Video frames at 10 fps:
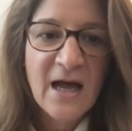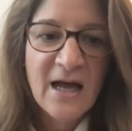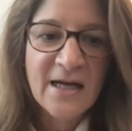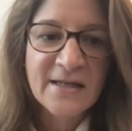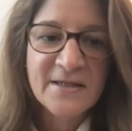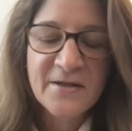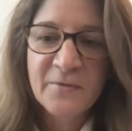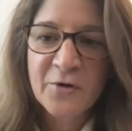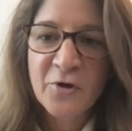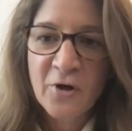And there
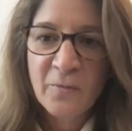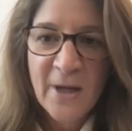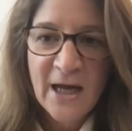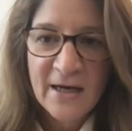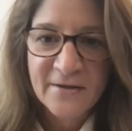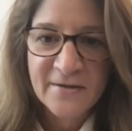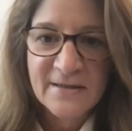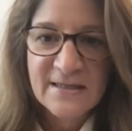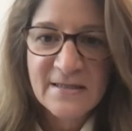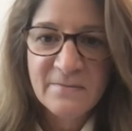were no
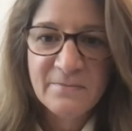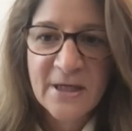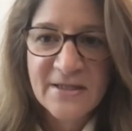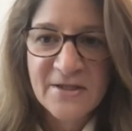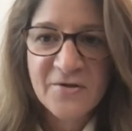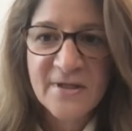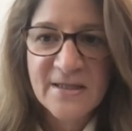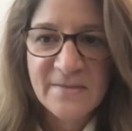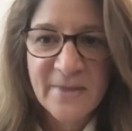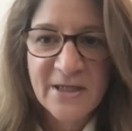patterns by
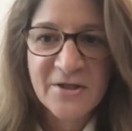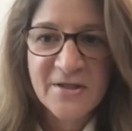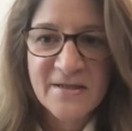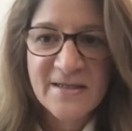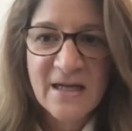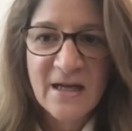students' majors.